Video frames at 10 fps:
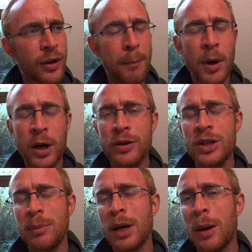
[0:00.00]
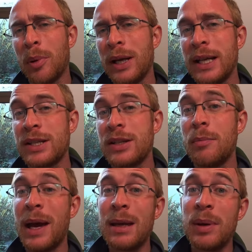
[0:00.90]
some microchip companies
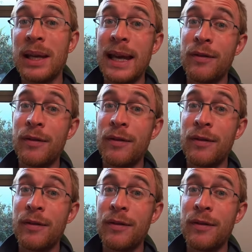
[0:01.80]
that maybe